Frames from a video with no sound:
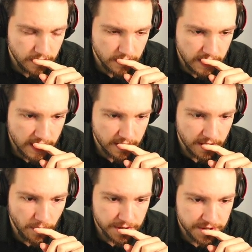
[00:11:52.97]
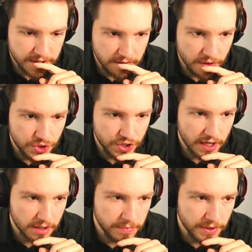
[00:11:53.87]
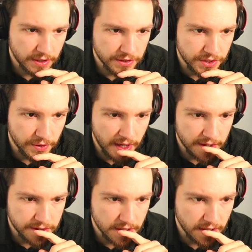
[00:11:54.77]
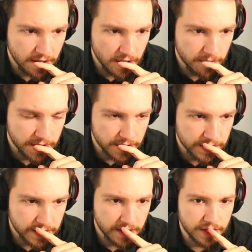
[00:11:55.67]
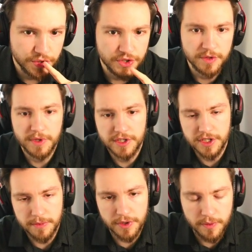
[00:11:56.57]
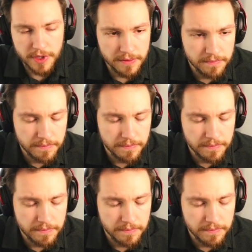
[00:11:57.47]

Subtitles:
Yeah, it wants to give a check because you can't take here, because then this just picks up the queen.